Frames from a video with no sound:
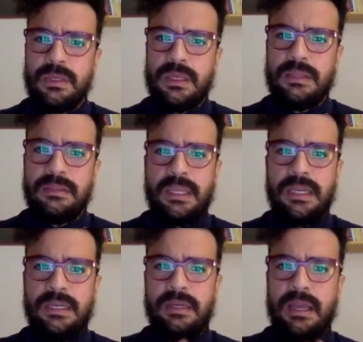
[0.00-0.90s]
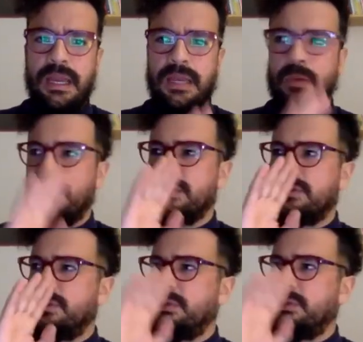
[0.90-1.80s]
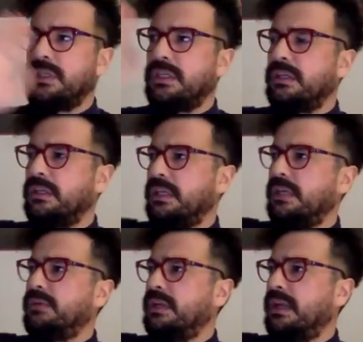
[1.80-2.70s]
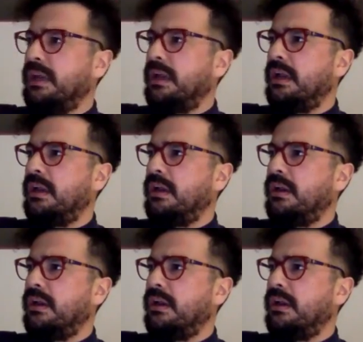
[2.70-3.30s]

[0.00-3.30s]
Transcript: And then I went to the area